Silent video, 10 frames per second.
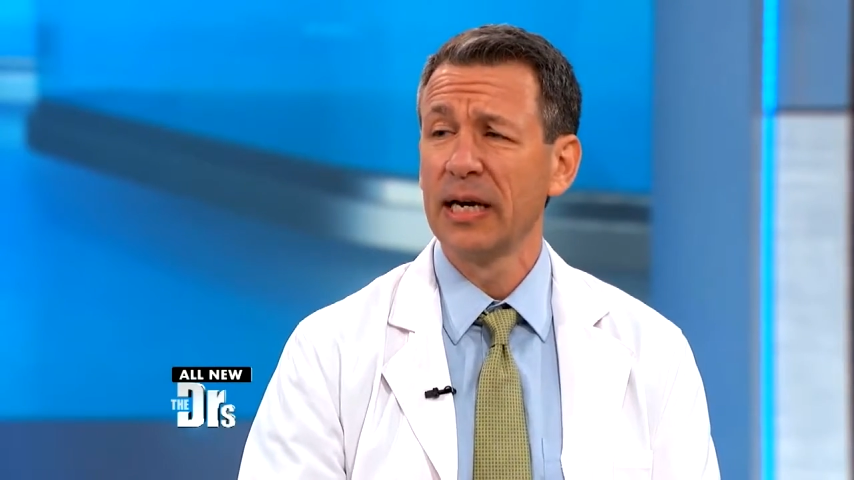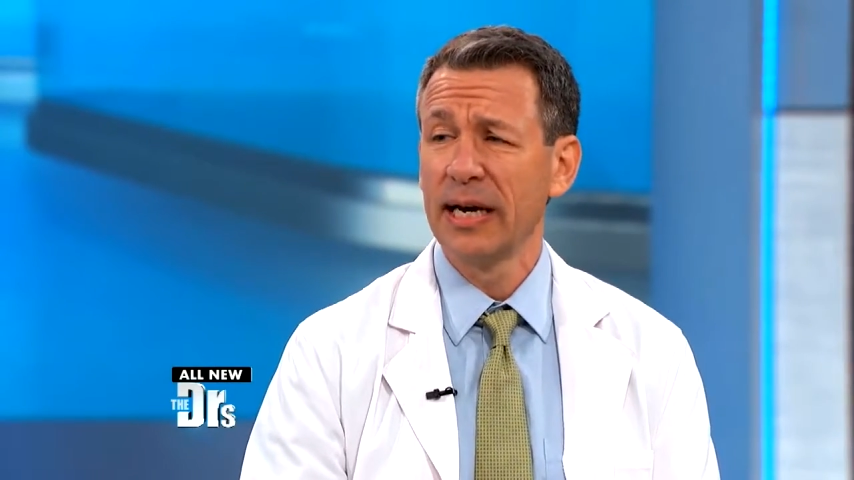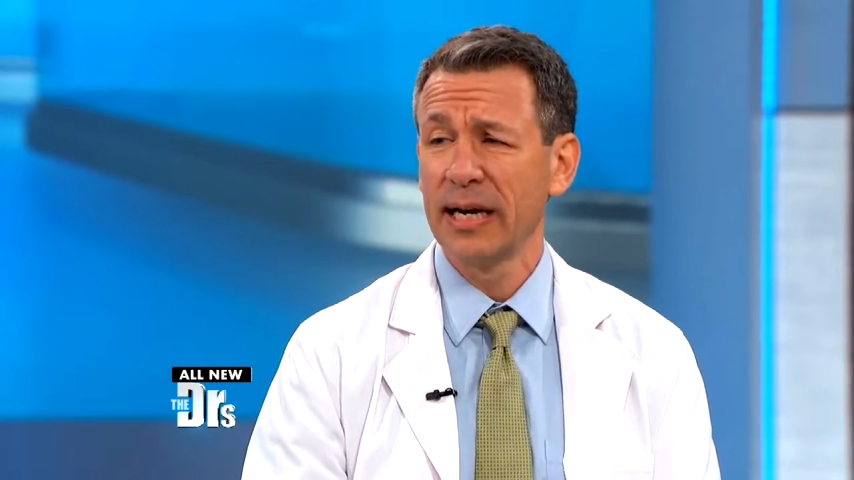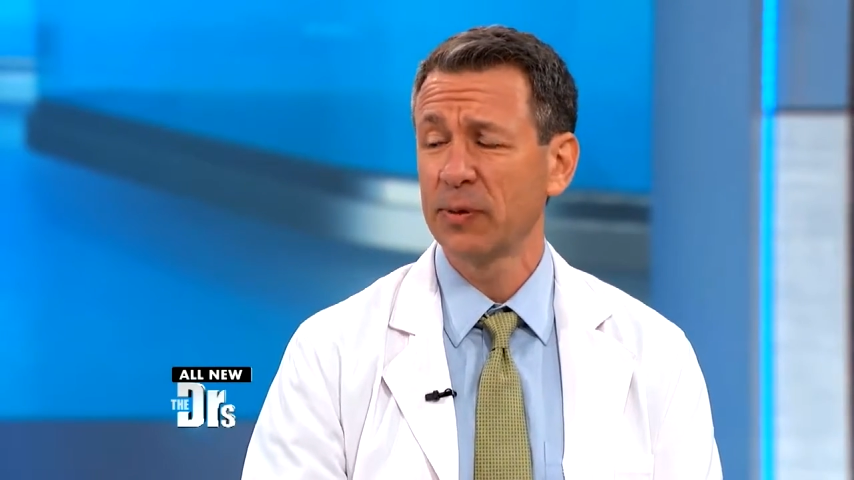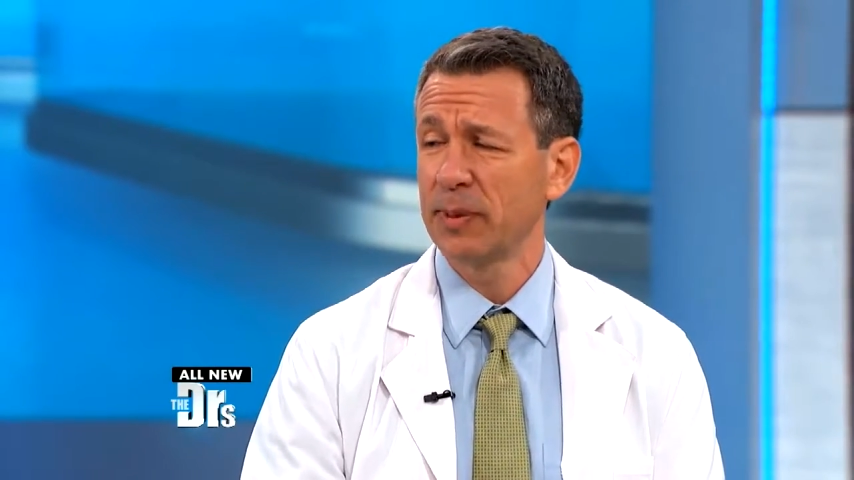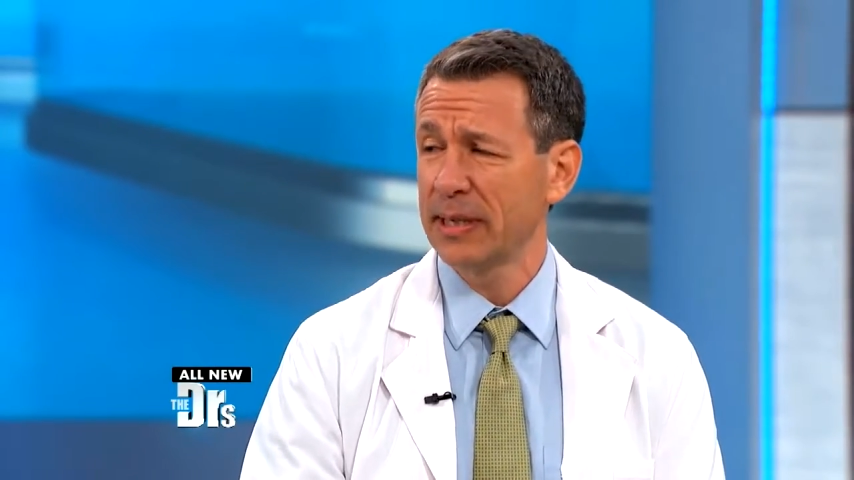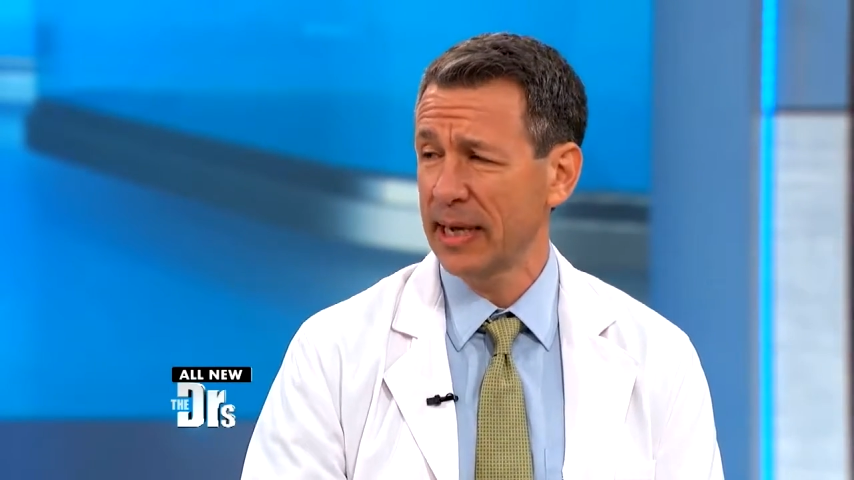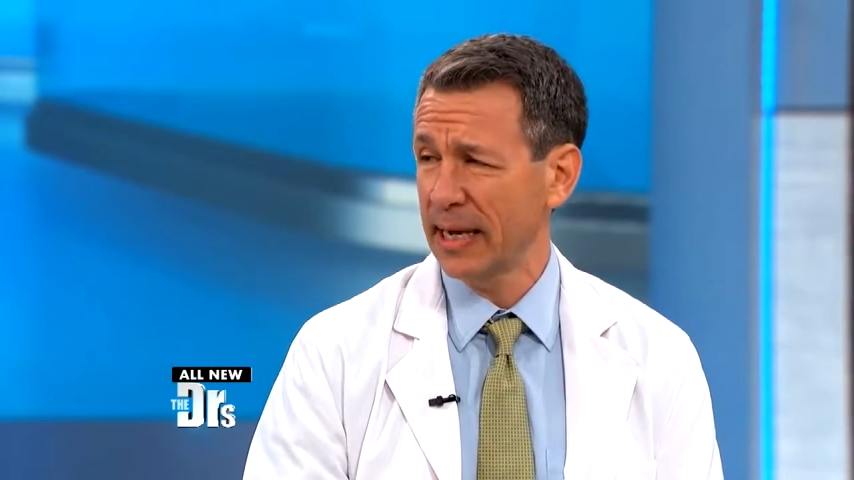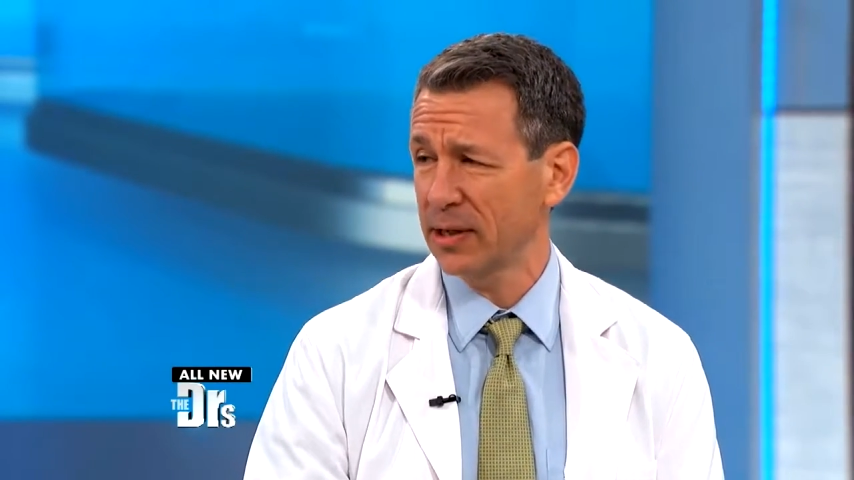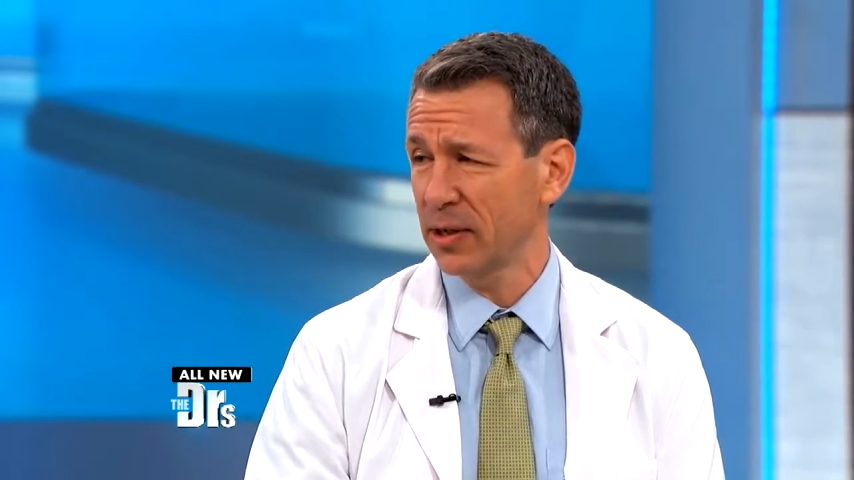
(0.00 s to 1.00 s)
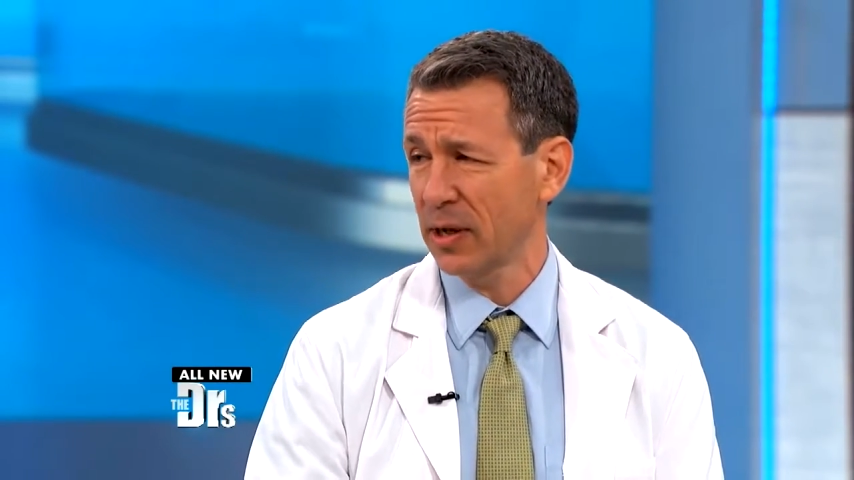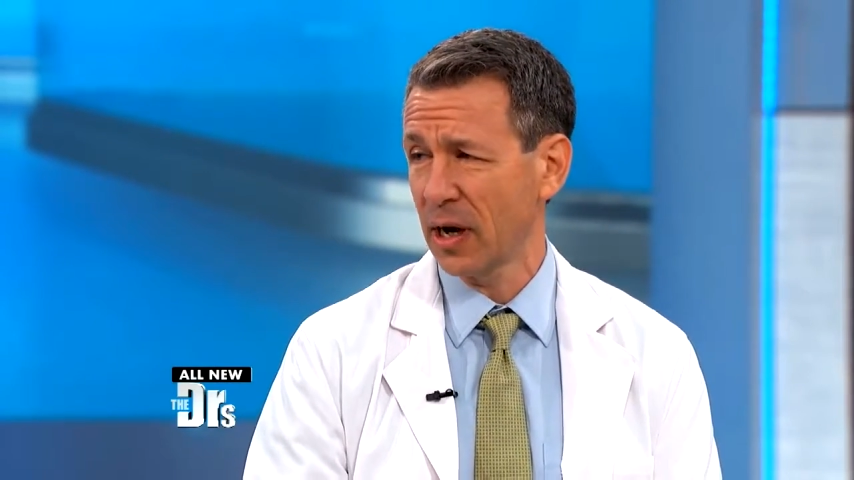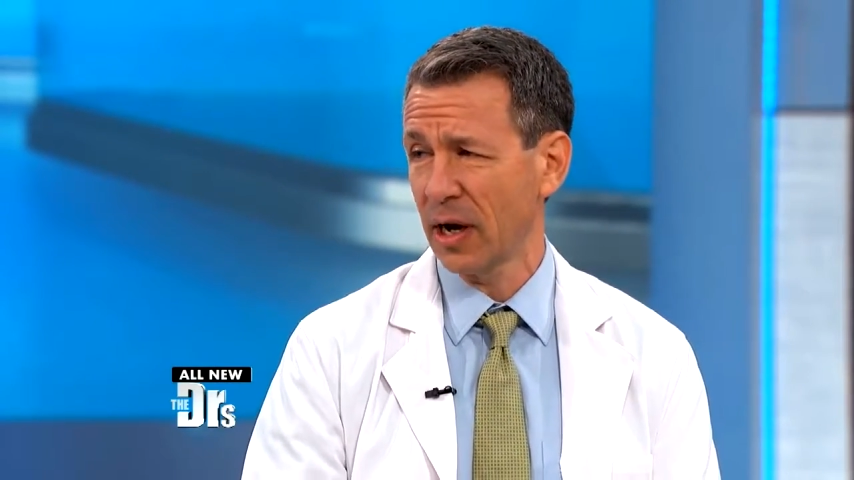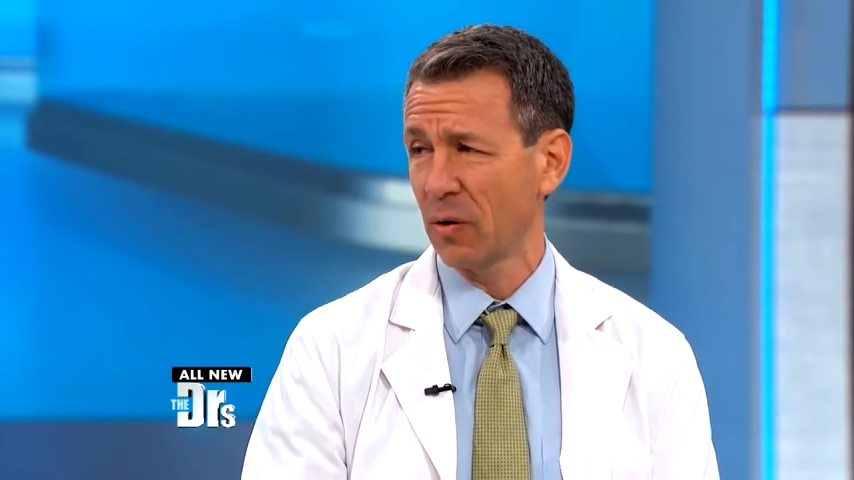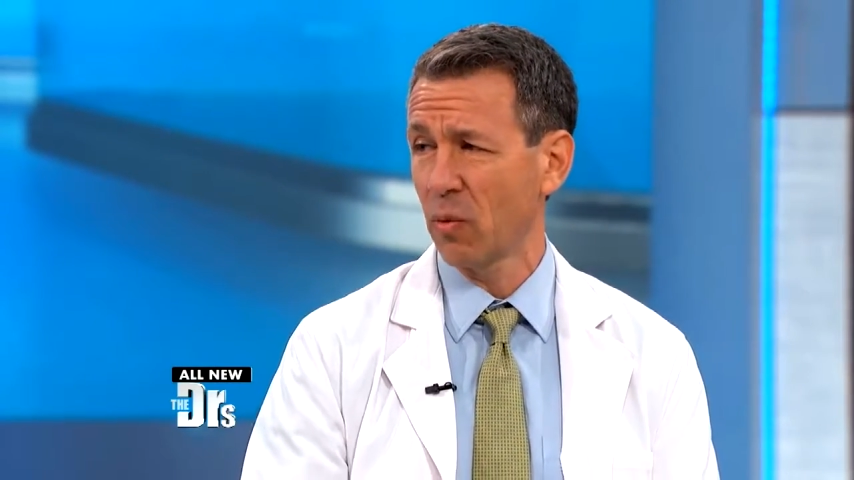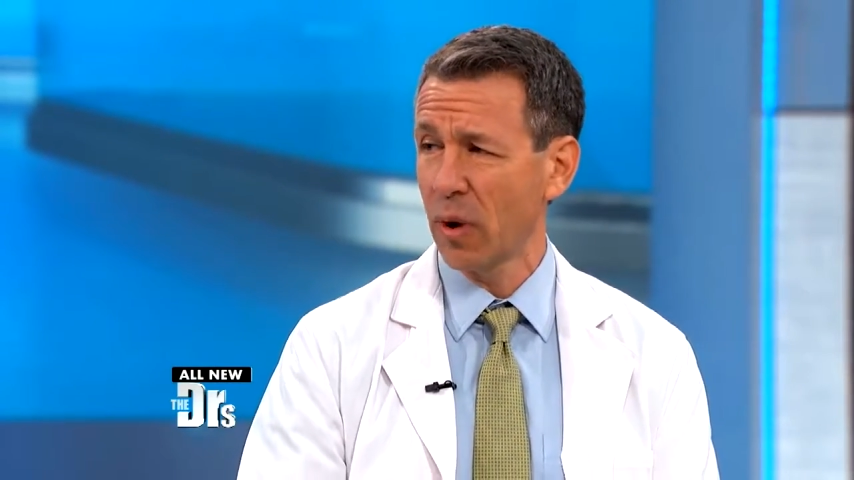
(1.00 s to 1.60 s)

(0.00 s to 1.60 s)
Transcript: It has been tested on